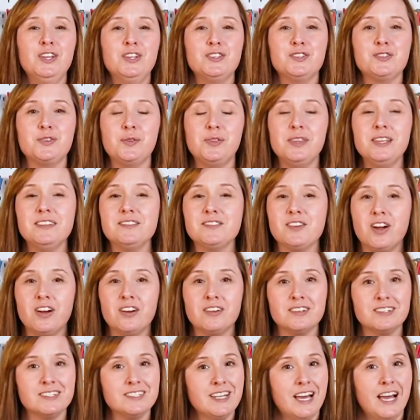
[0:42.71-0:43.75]
So these
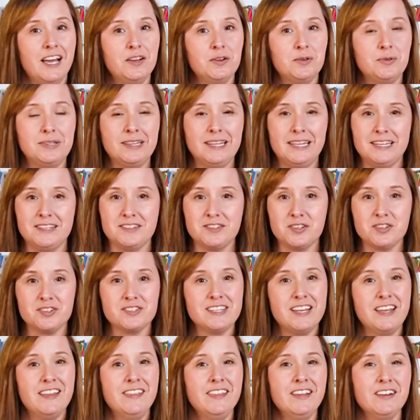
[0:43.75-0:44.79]
are diode
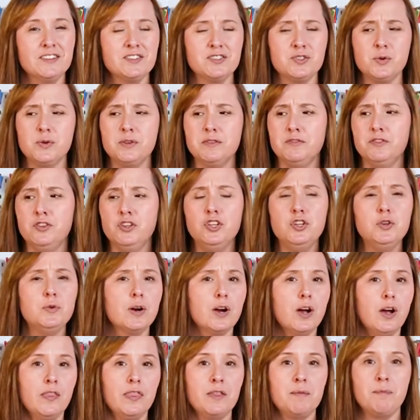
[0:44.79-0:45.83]
lasers, and they're sort of
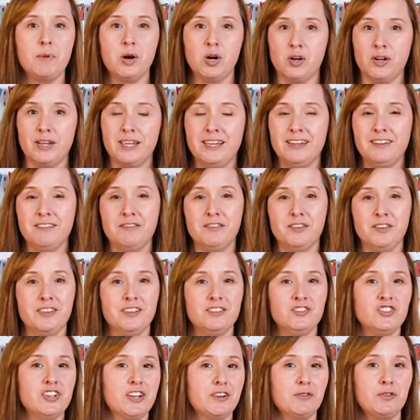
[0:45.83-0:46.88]
newer on the market for
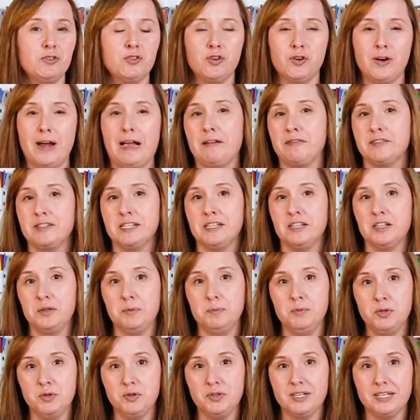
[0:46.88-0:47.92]
the general crafting
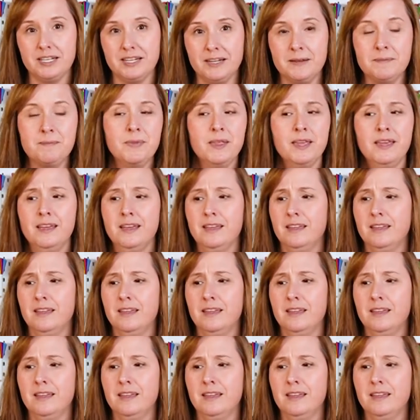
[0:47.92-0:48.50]
community.